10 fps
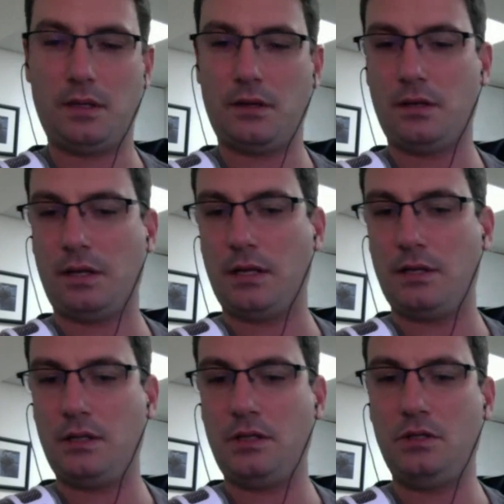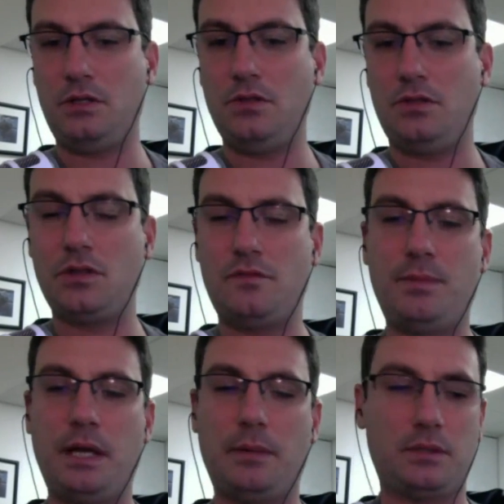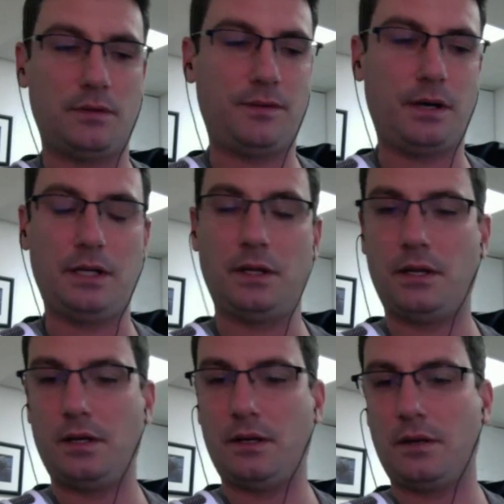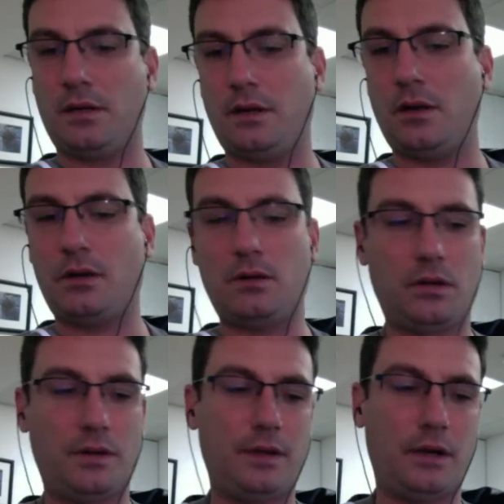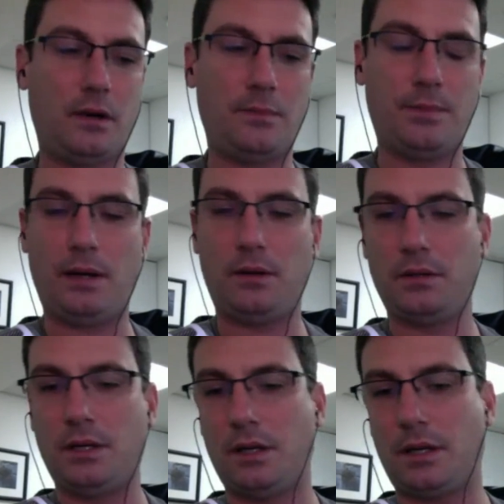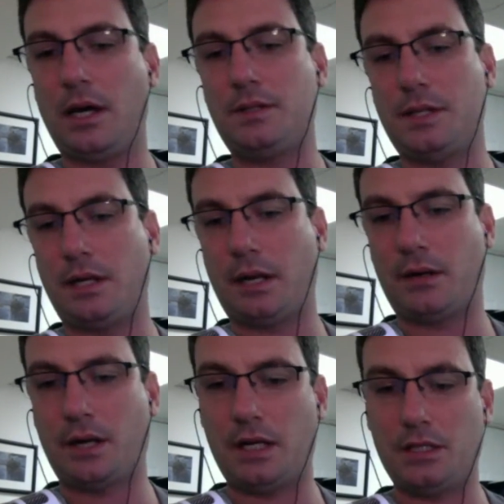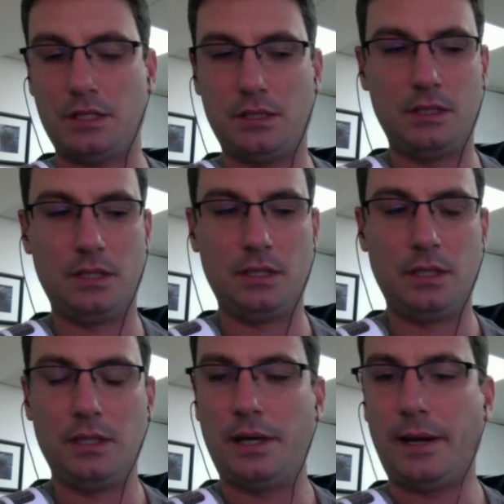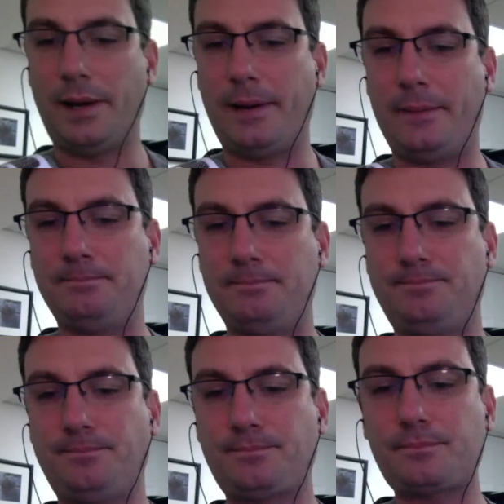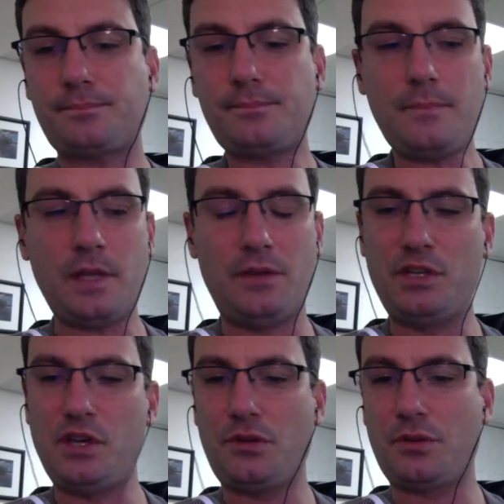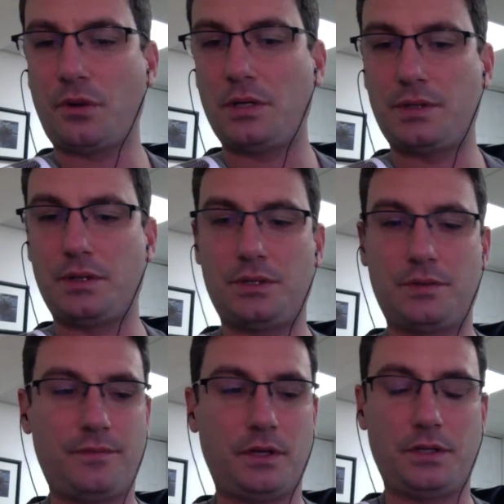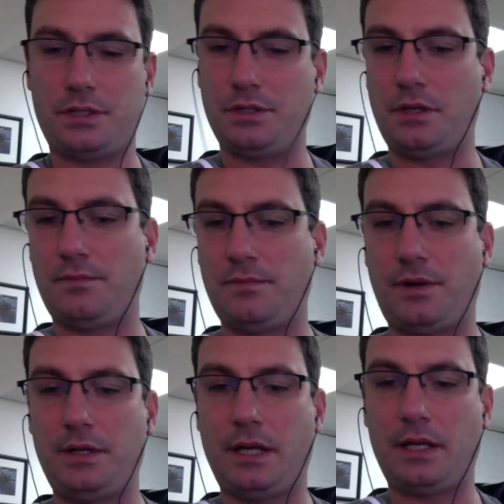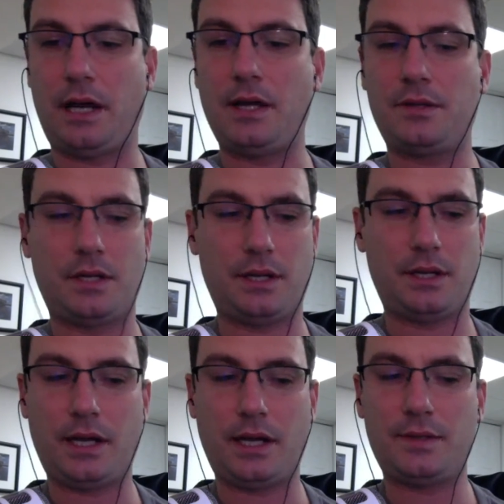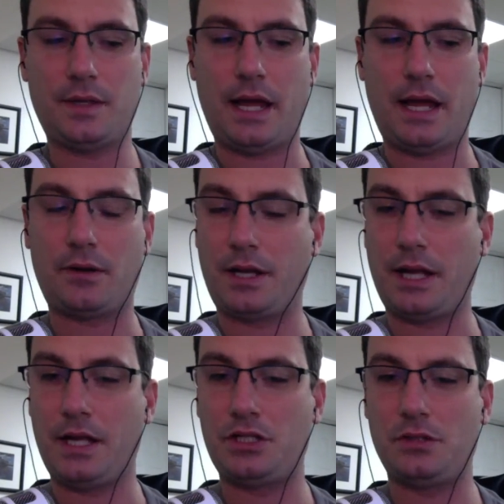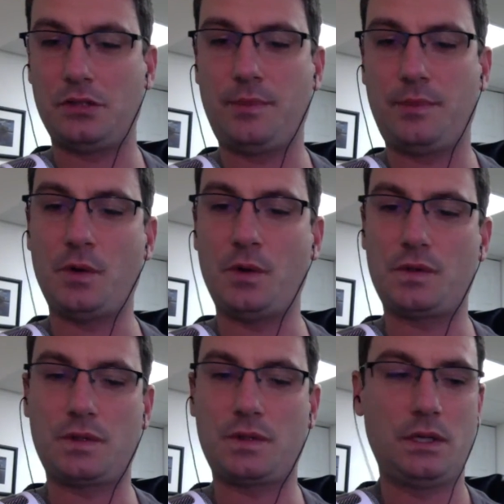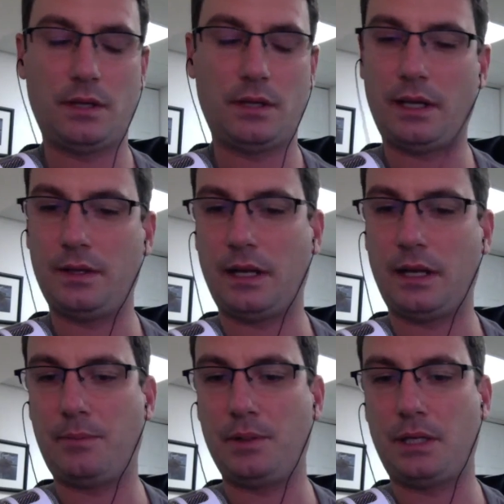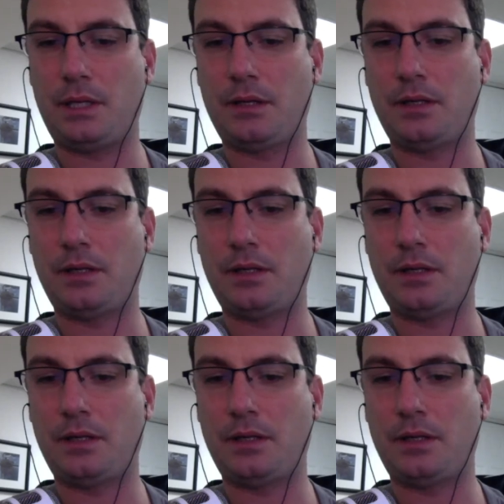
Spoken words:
And you should be able to find an article on there about content aggregation. If you go through our search function, you can find that content aggregation post that I put together.